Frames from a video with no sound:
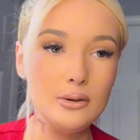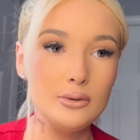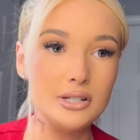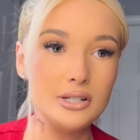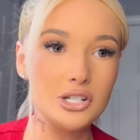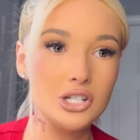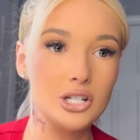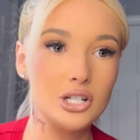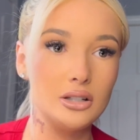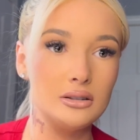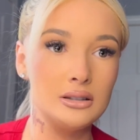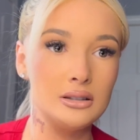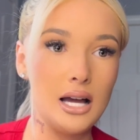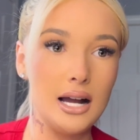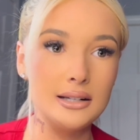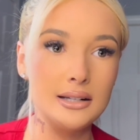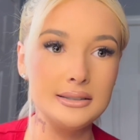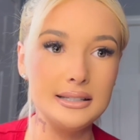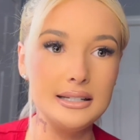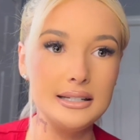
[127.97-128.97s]
which
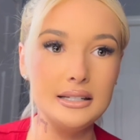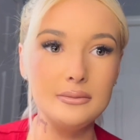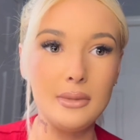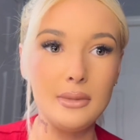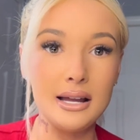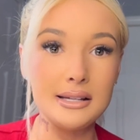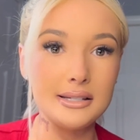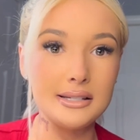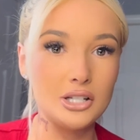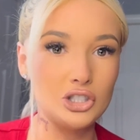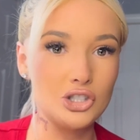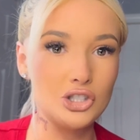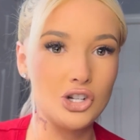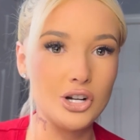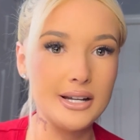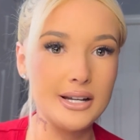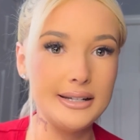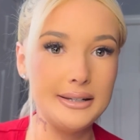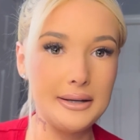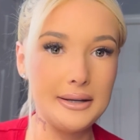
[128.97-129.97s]
locked in my
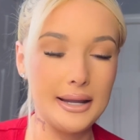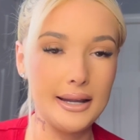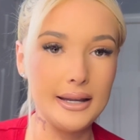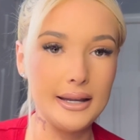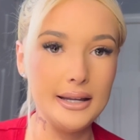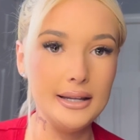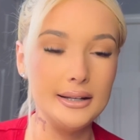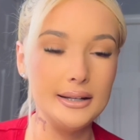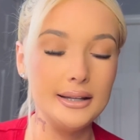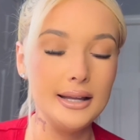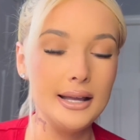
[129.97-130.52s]
surgery date